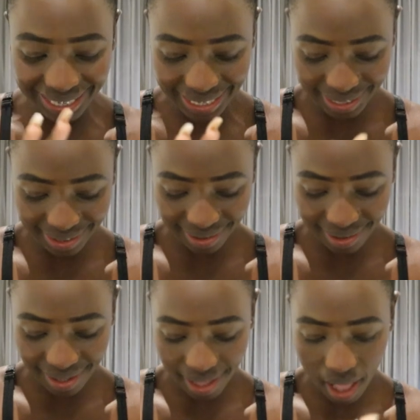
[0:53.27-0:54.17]

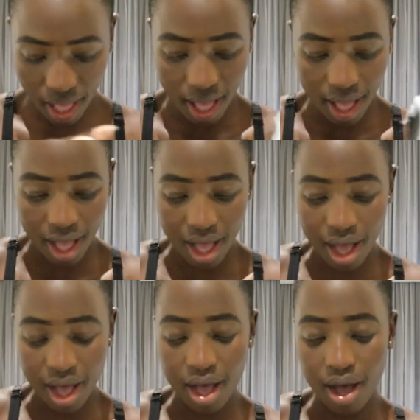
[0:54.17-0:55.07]
(no one is talking)